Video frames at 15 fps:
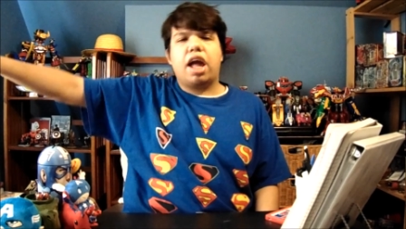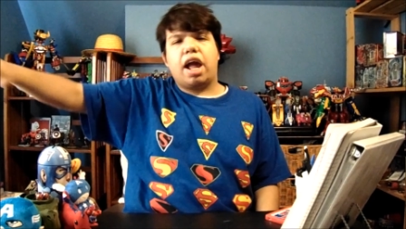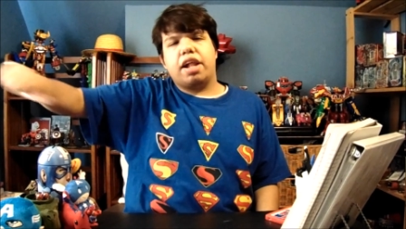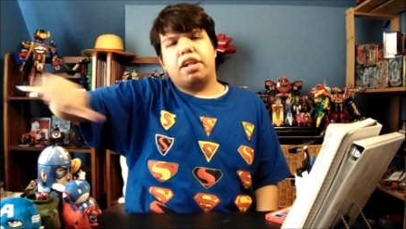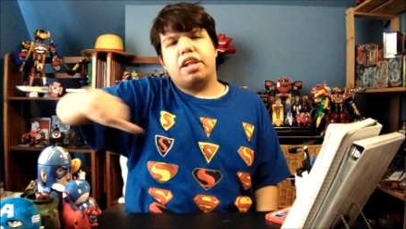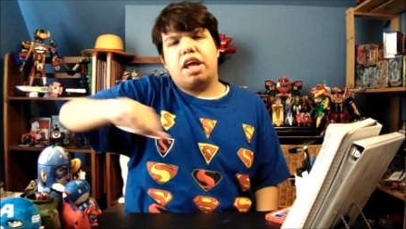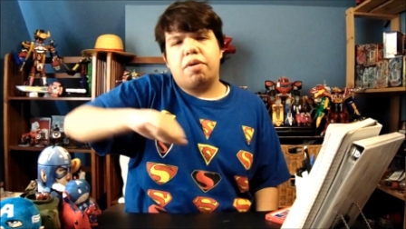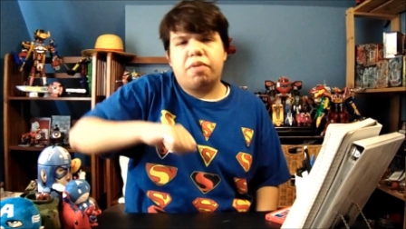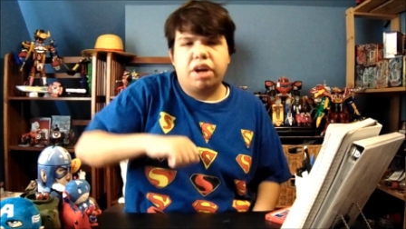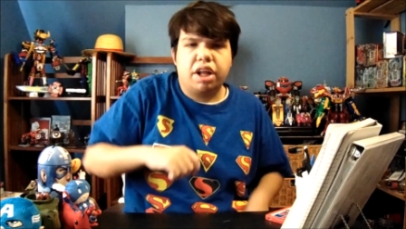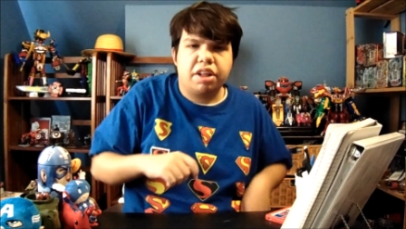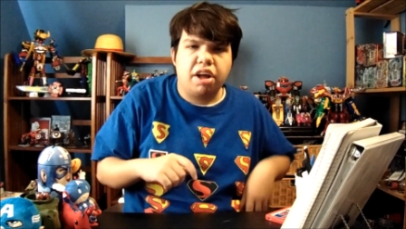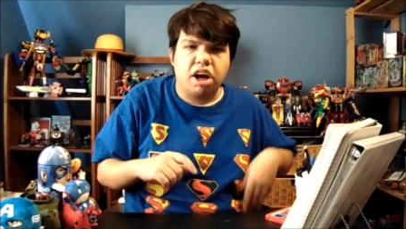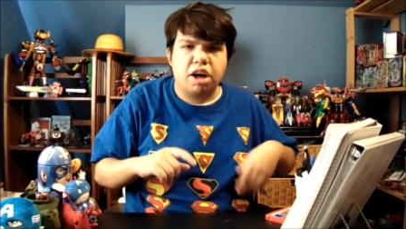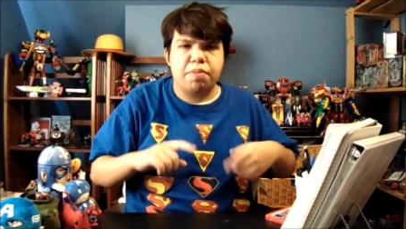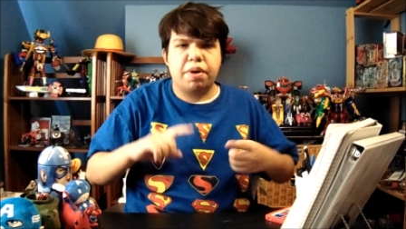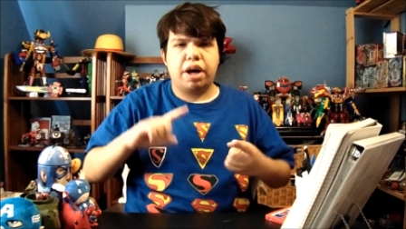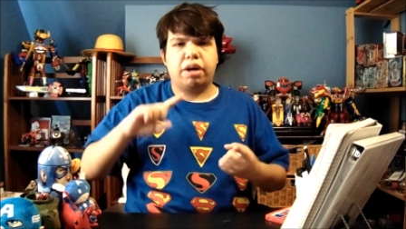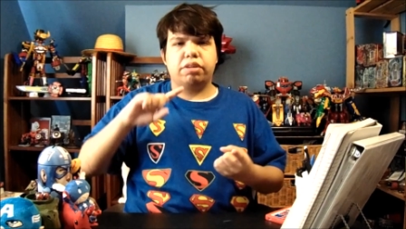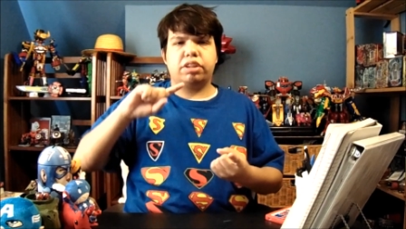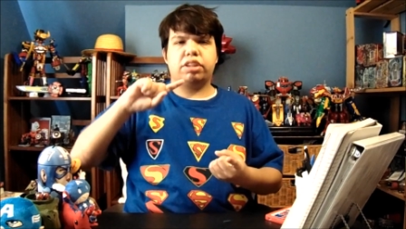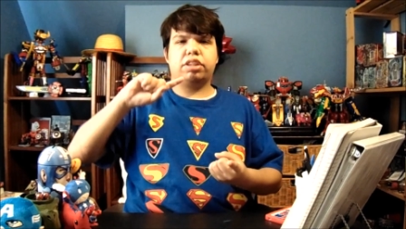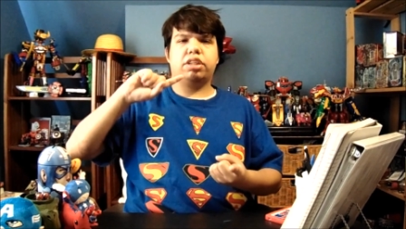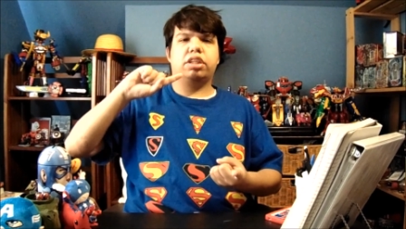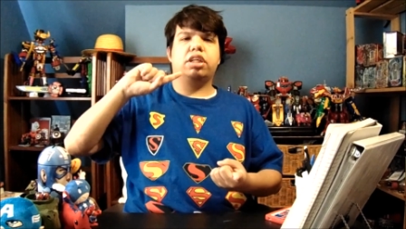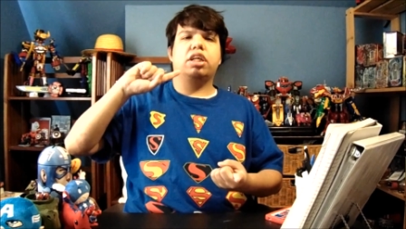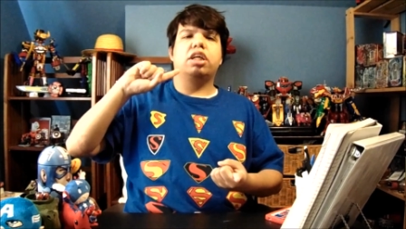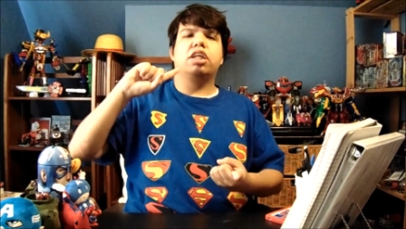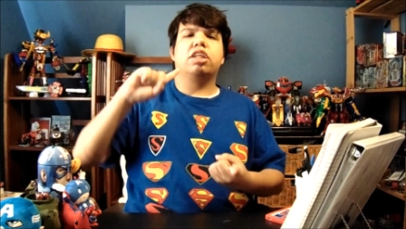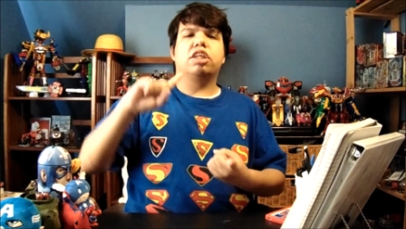and today we're going to talk about
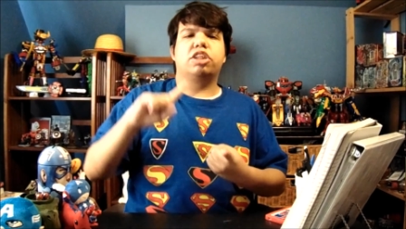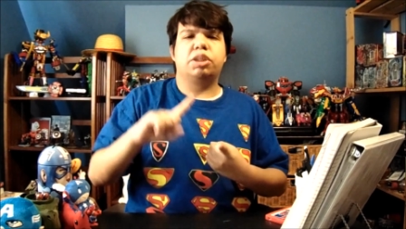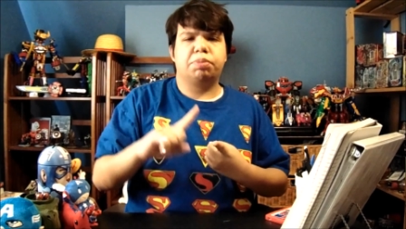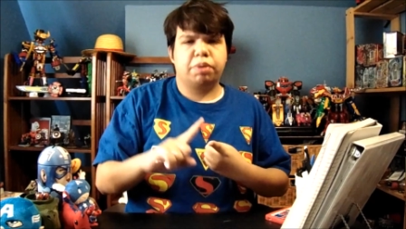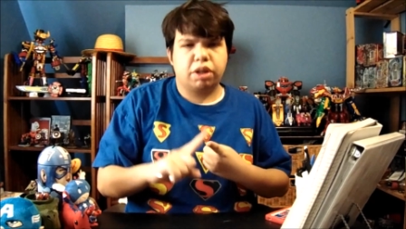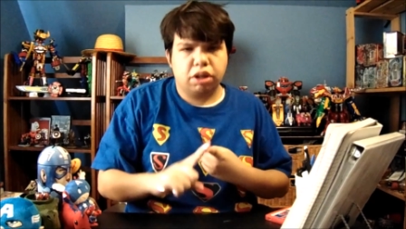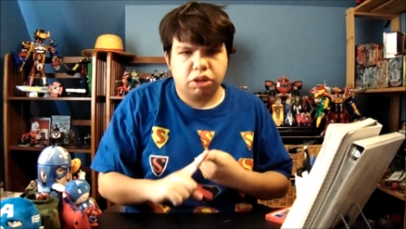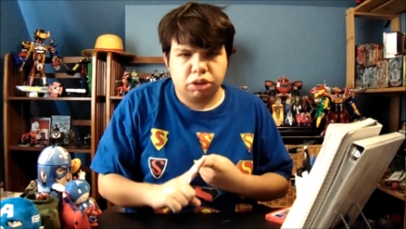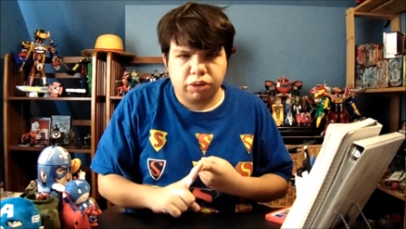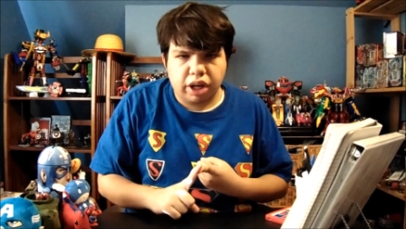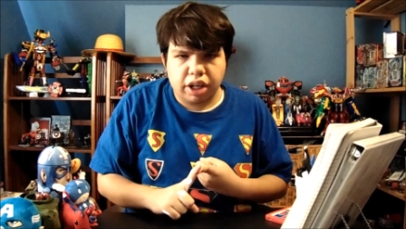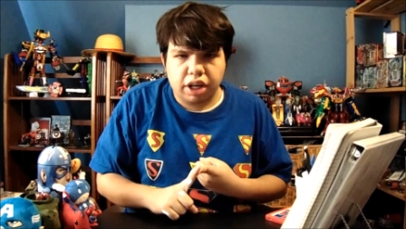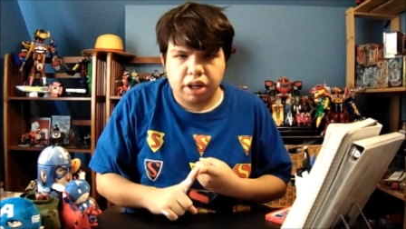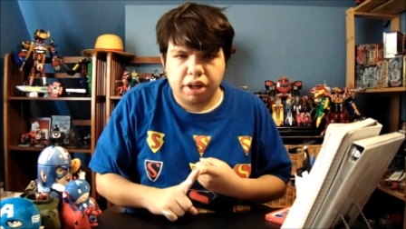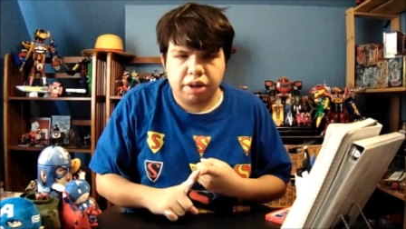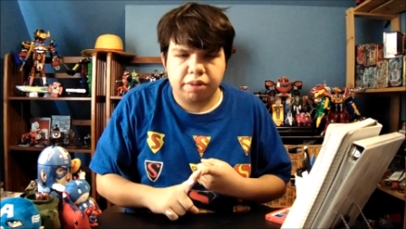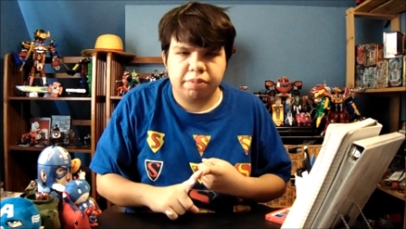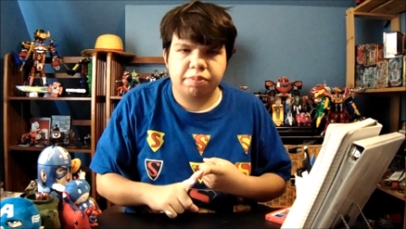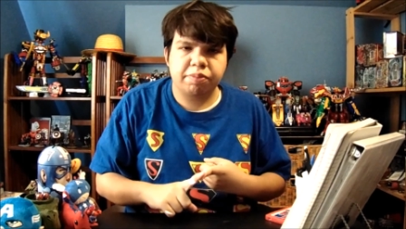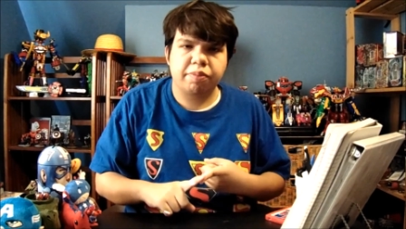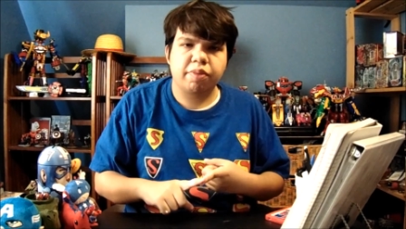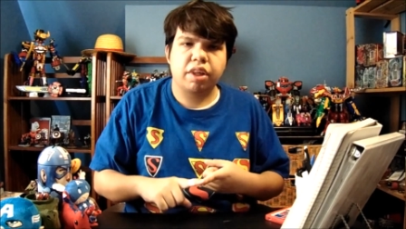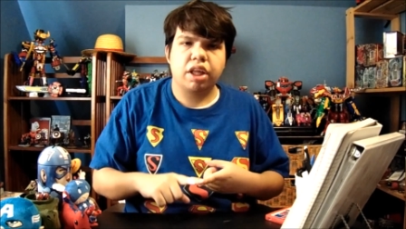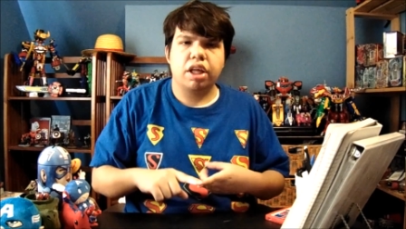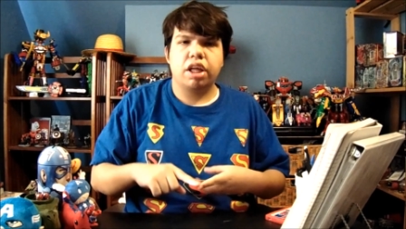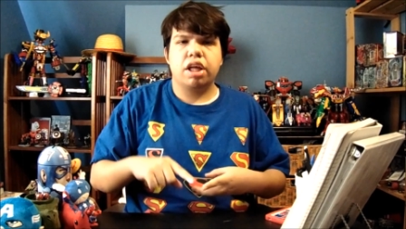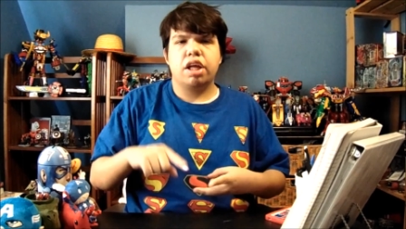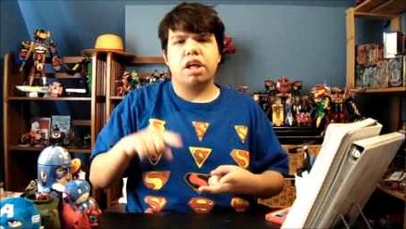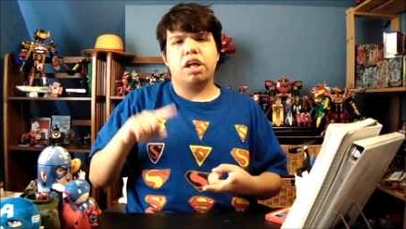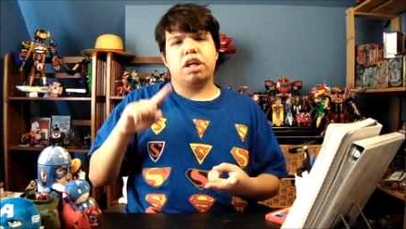the Supergirl trailer,
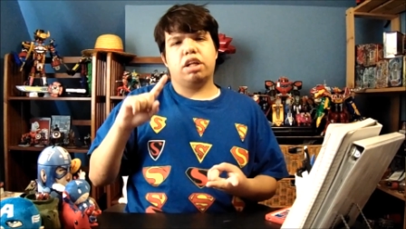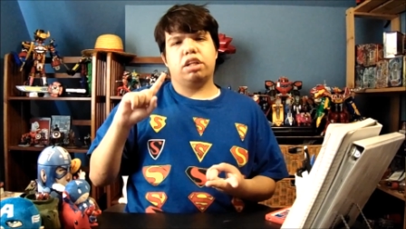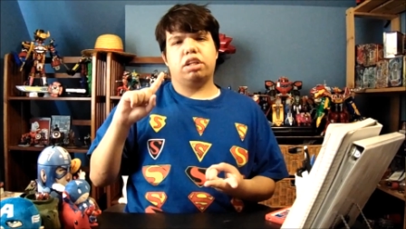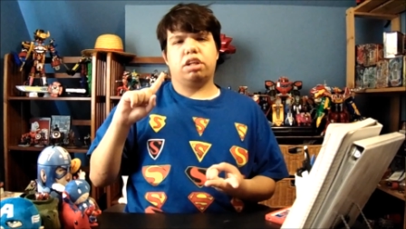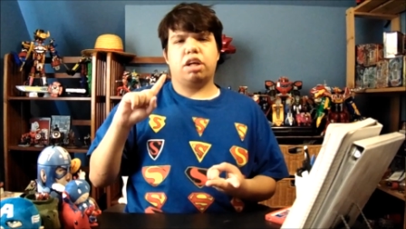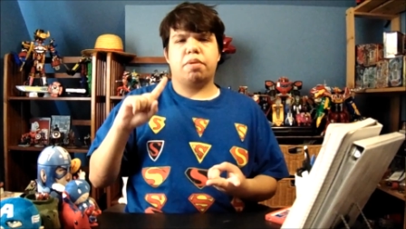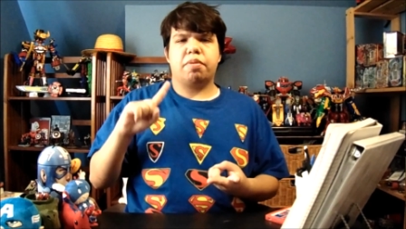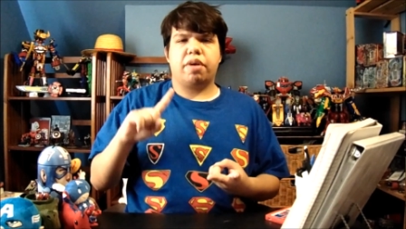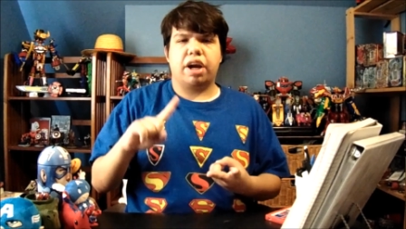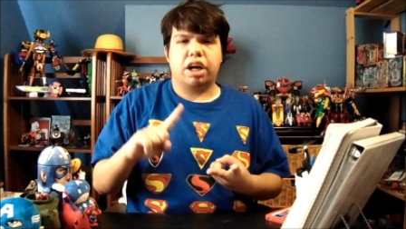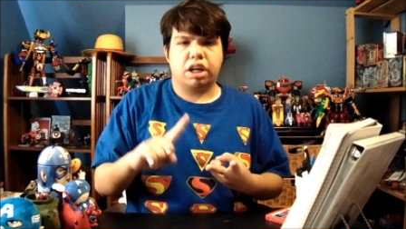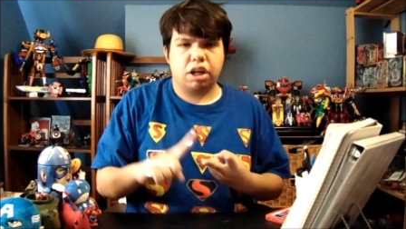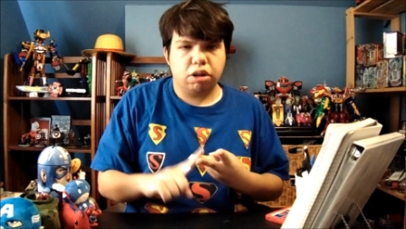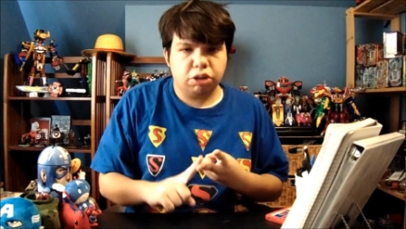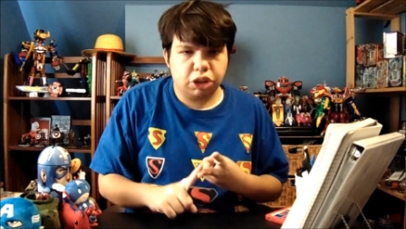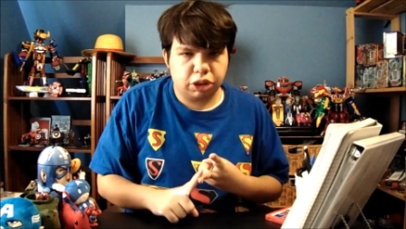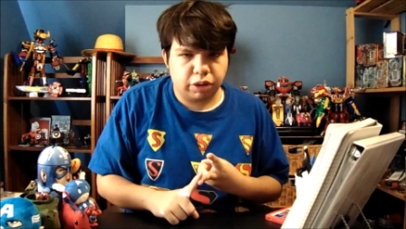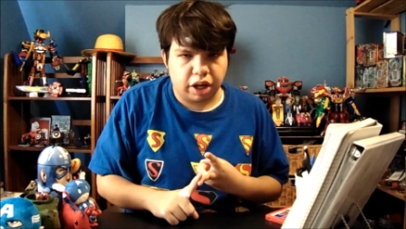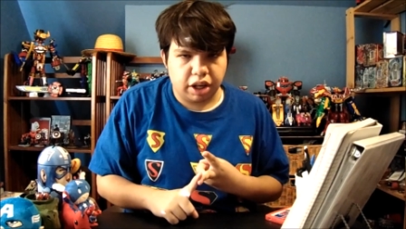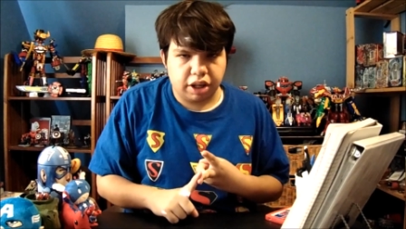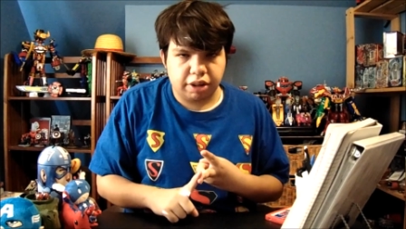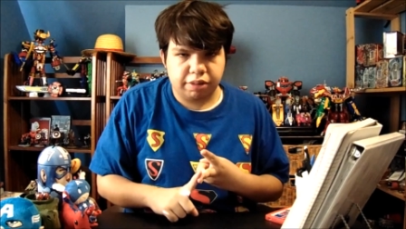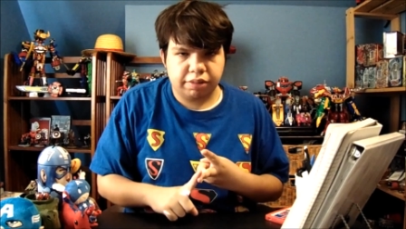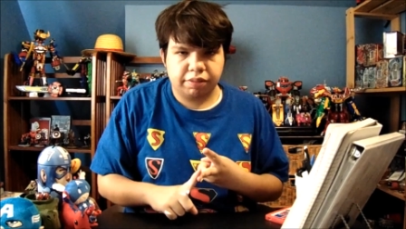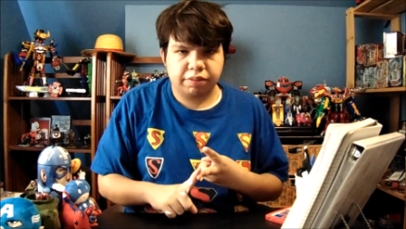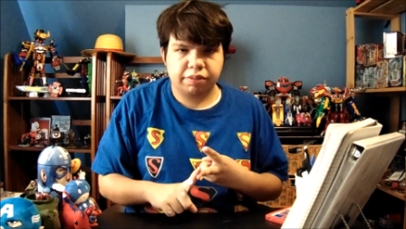Kamen Rider Ghost trailer,